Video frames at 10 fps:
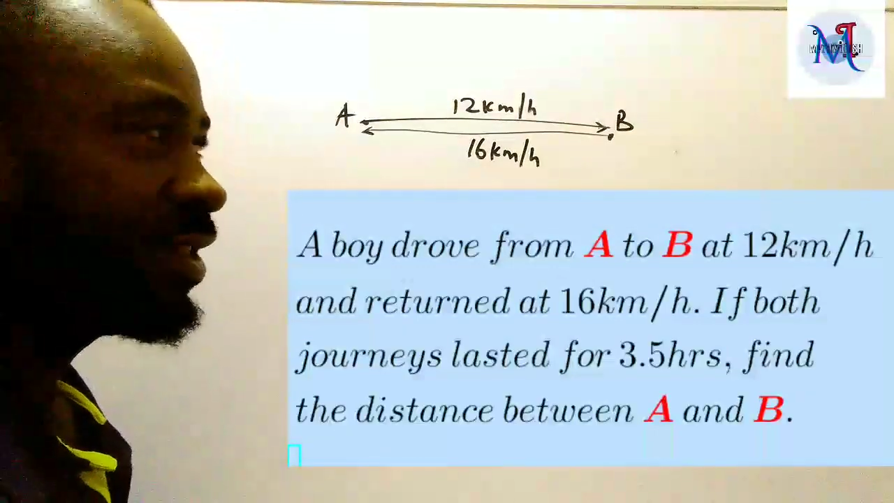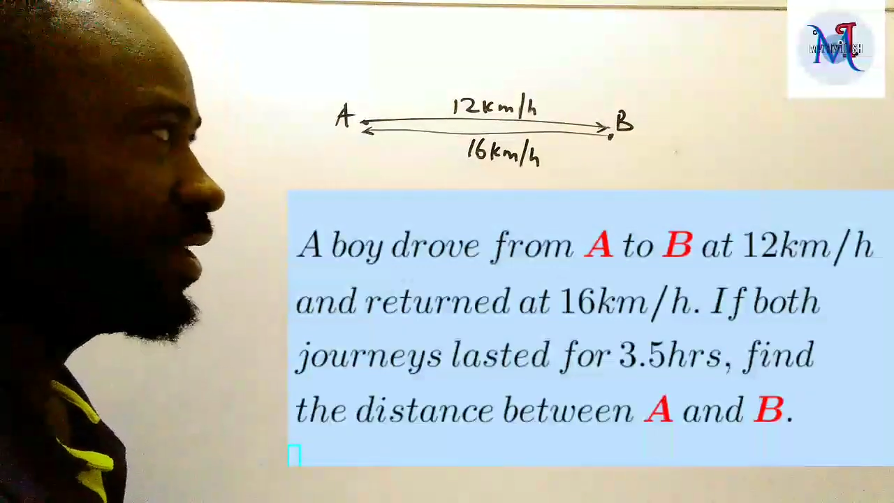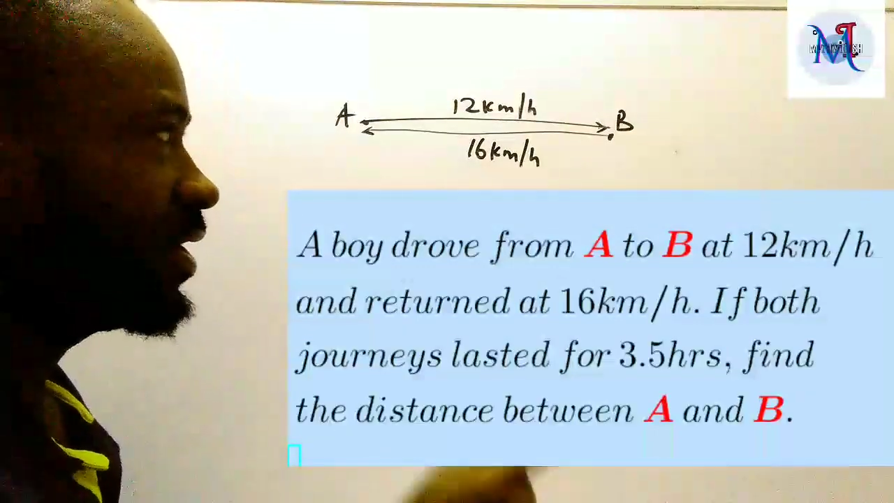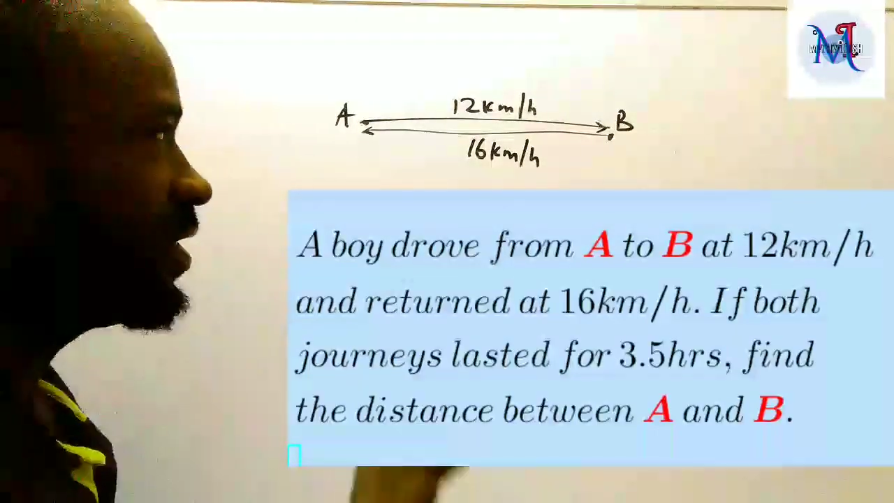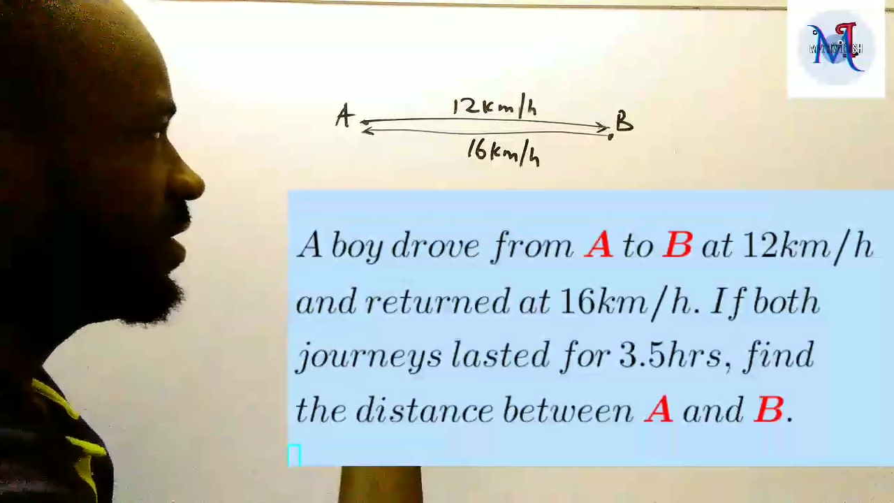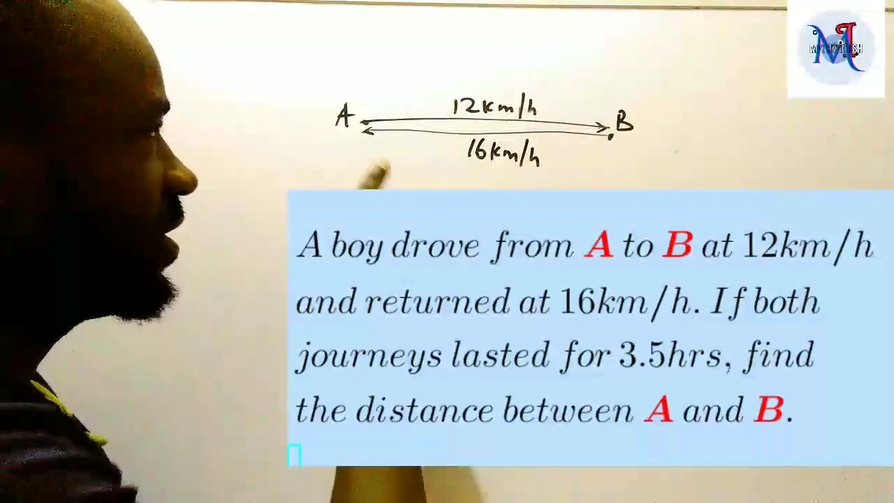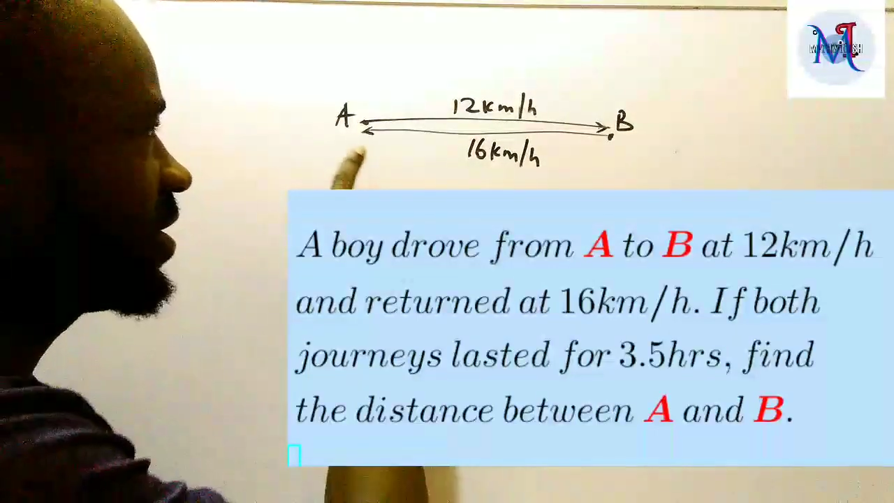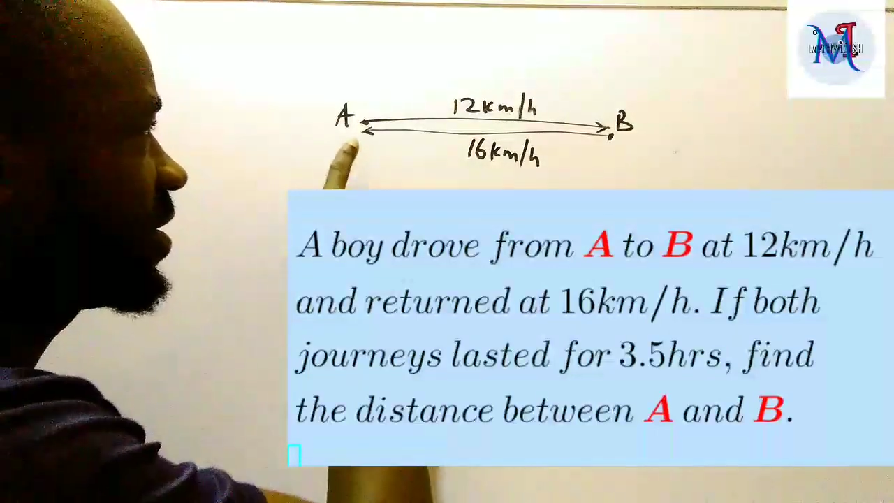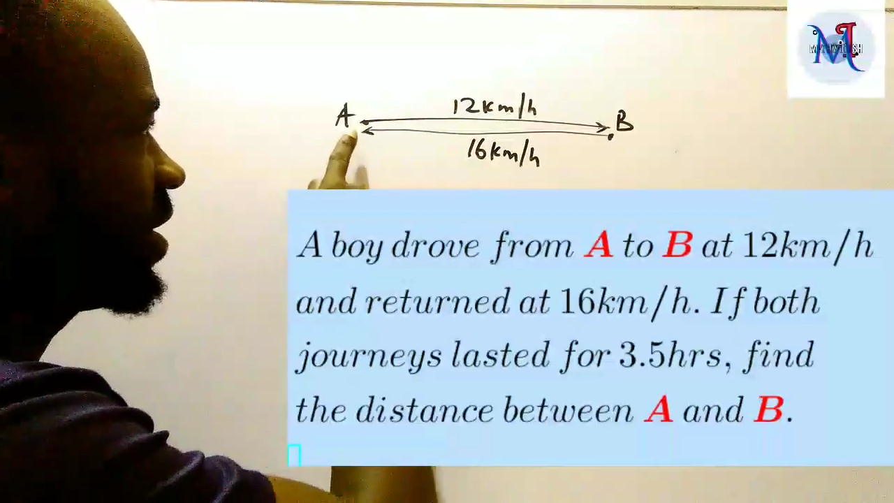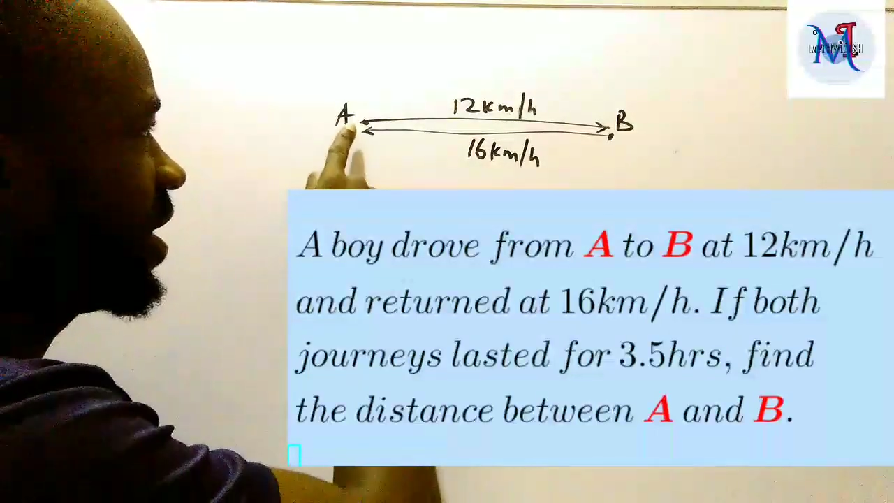the
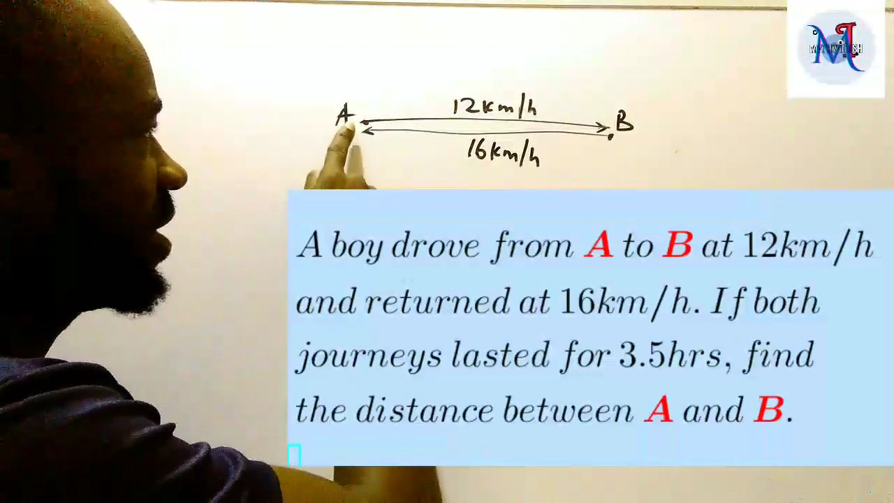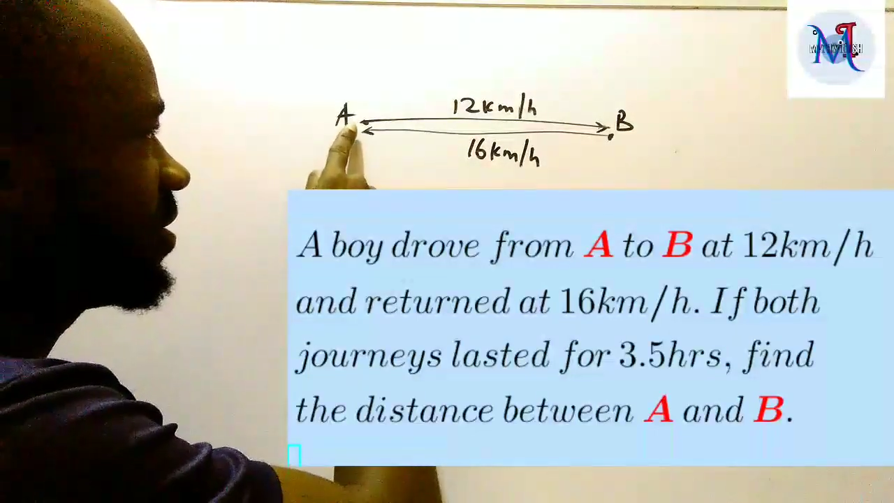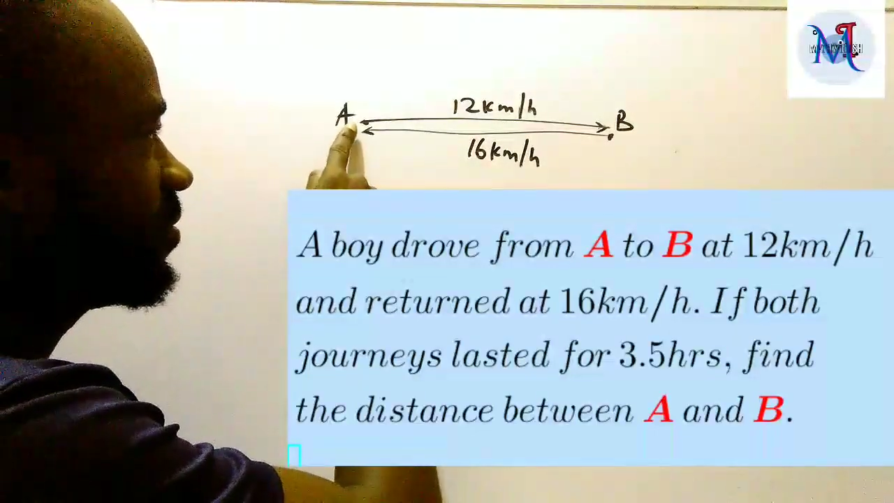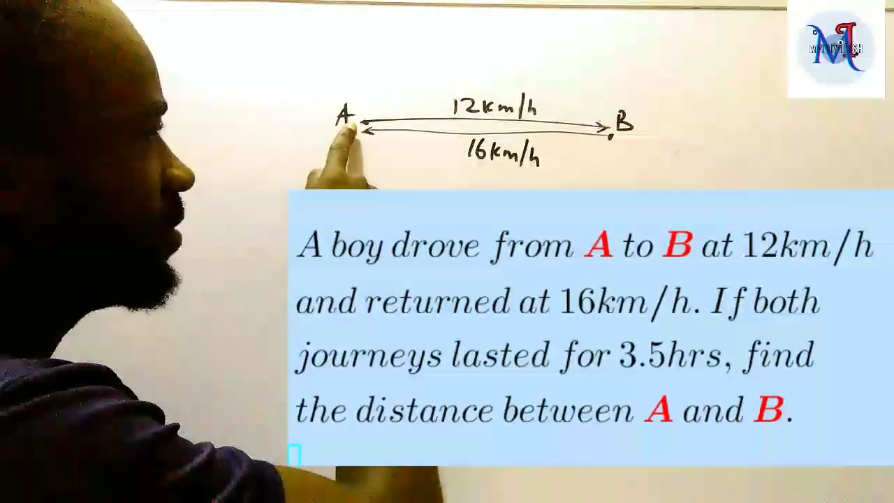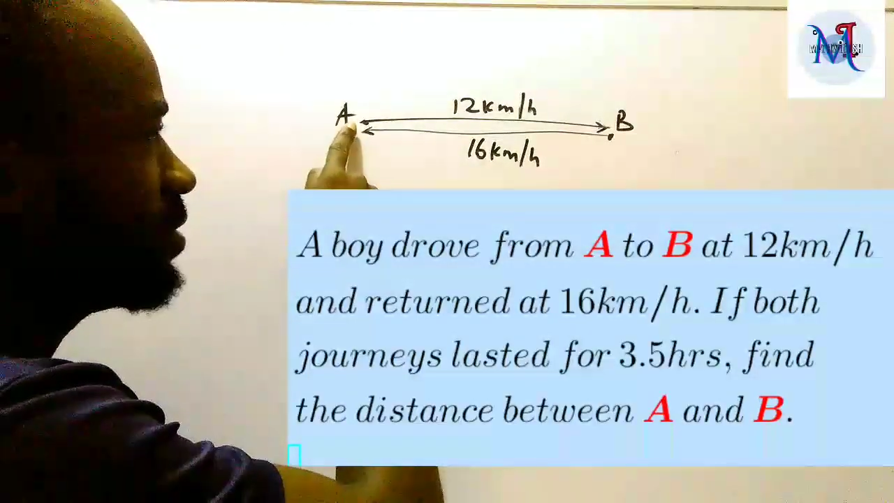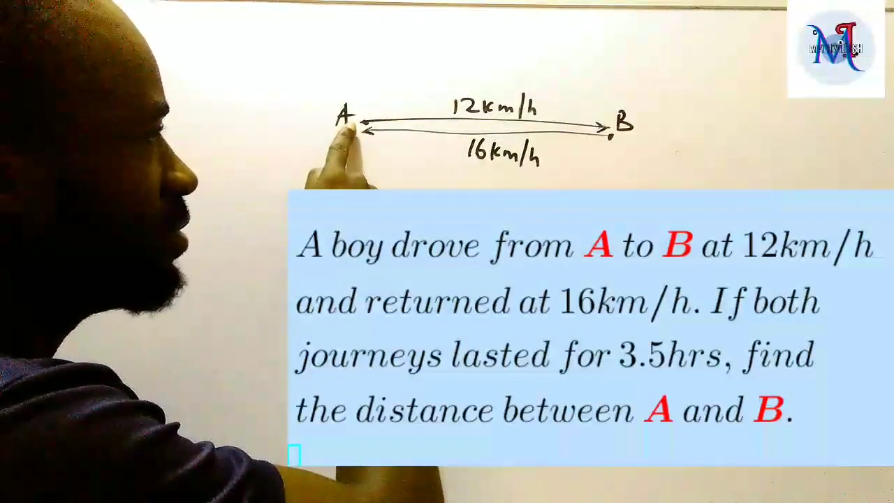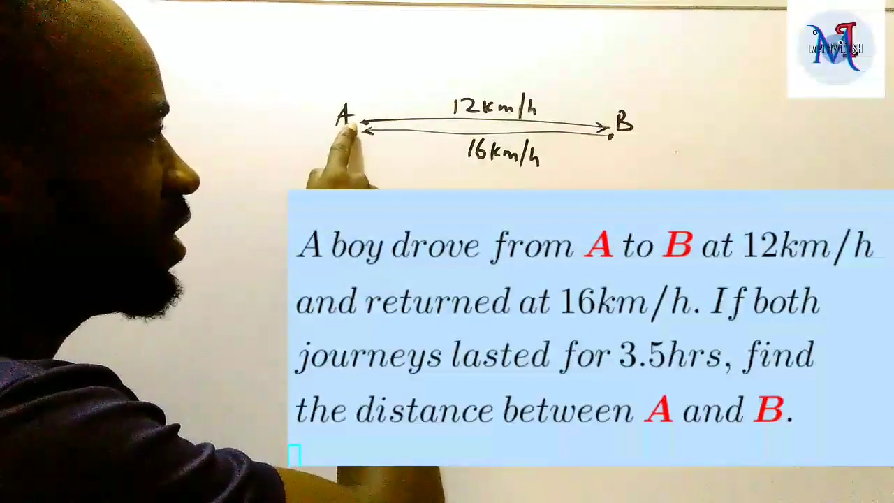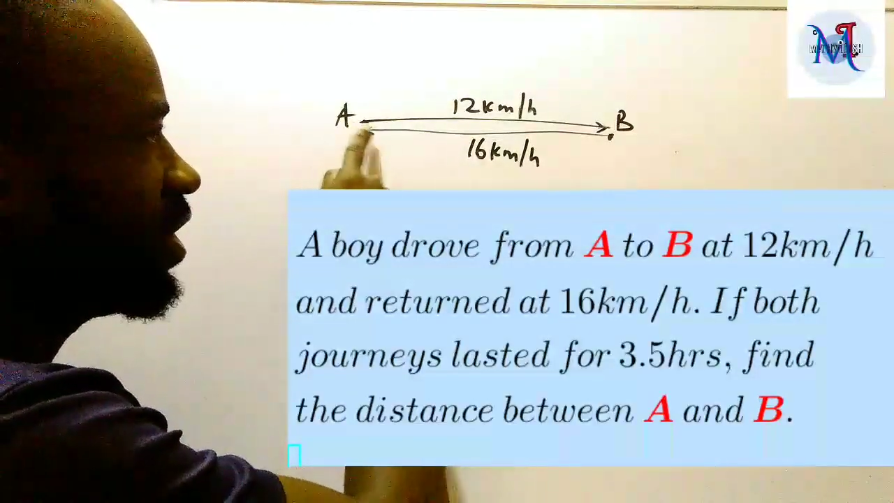distance from